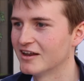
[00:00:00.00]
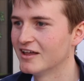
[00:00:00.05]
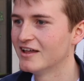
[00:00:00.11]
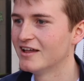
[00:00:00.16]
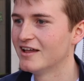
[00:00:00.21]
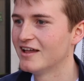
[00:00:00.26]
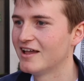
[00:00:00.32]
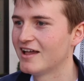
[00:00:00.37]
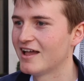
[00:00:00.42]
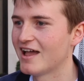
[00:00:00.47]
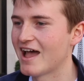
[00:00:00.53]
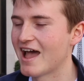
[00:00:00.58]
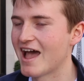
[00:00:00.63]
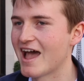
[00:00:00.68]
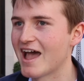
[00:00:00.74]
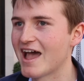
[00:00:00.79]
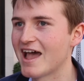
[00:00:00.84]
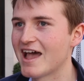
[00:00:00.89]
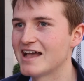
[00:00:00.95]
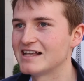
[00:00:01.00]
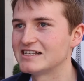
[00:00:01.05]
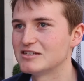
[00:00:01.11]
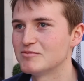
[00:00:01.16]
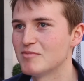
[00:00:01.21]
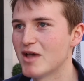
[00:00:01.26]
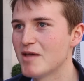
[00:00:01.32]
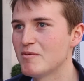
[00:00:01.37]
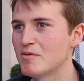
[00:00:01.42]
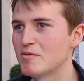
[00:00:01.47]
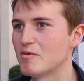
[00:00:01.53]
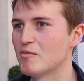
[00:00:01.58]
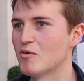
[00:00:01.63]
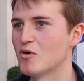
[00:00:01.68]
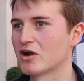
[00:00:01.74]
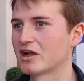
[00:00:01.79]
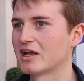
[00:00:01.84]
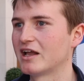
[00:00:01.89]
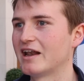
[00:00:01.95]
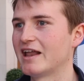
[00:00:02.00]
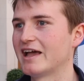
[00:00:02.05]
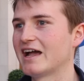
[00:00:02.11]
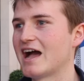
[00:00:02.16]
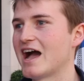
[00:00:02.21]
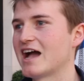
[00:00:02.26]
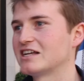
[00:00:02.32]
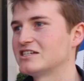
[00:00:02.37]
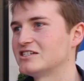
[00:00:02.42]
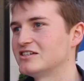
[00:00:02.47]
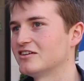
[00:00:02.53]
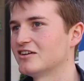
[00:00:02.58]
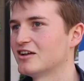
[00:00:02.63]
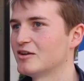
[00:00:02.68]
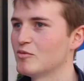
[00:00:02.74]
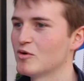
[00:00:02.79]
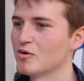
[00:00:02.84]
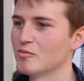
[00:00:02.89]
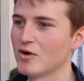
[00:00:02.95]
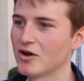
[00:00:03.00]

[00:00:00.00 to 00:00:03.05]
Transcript: Uh, so maybe a bit more kind of like action, kind of more